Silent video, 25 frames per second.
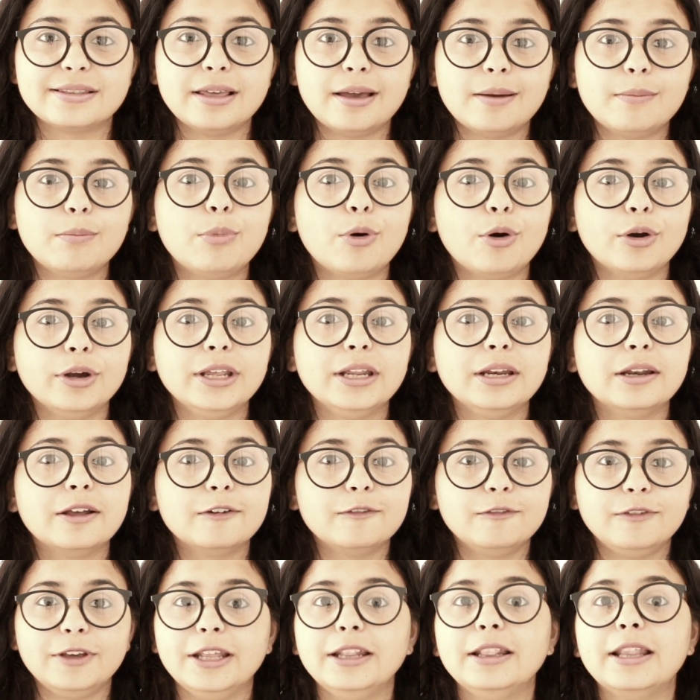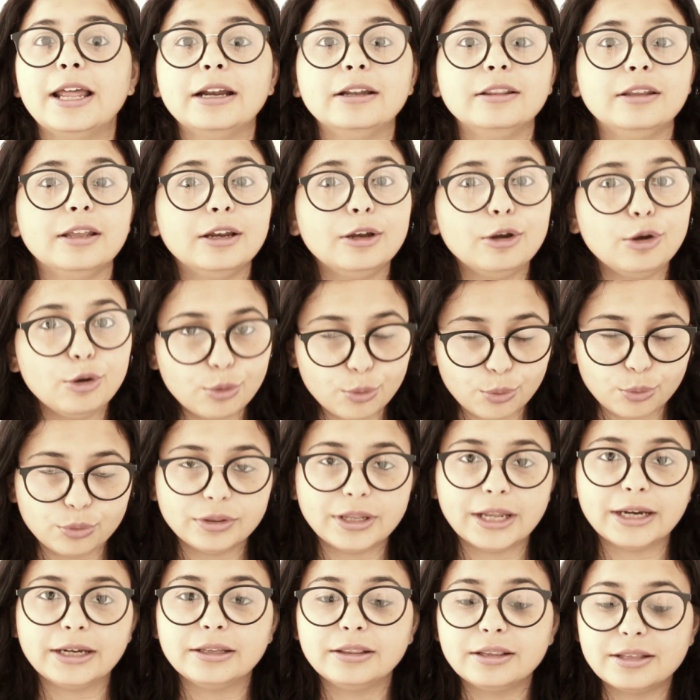their body in a way that they know
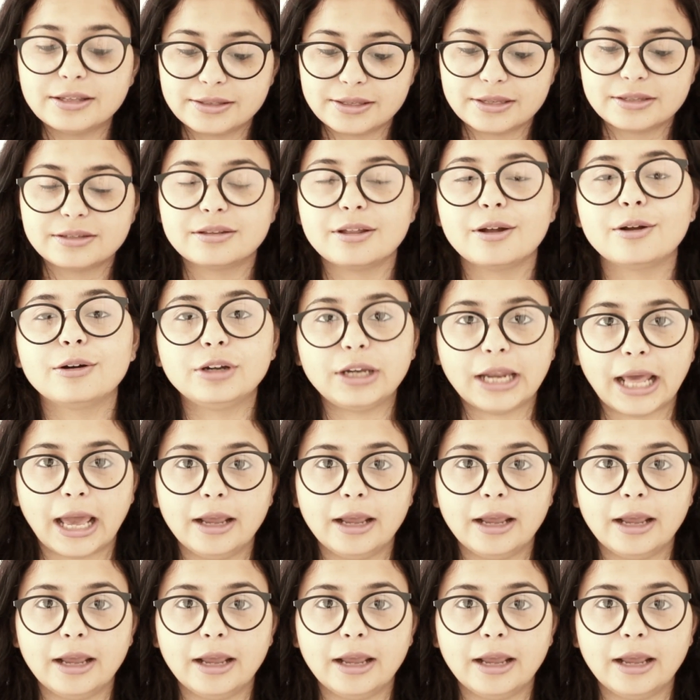that this is the